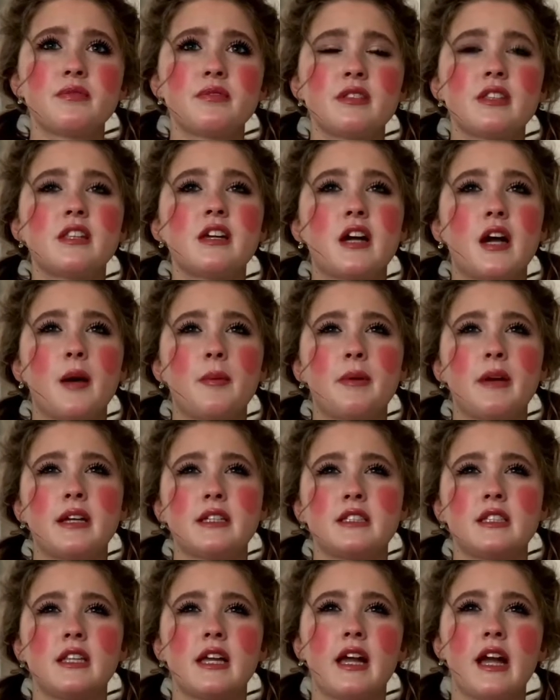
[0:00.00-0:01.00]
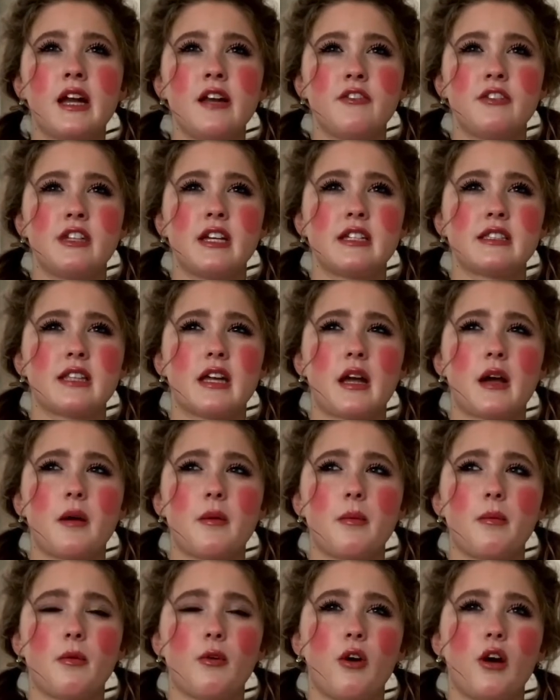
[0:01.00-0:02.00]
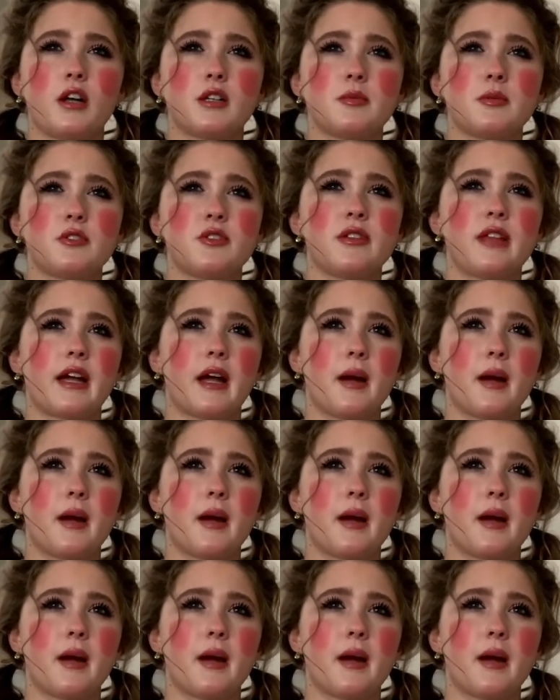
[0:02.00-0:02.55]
The cupcakes, do they kind of taste like a cross between like a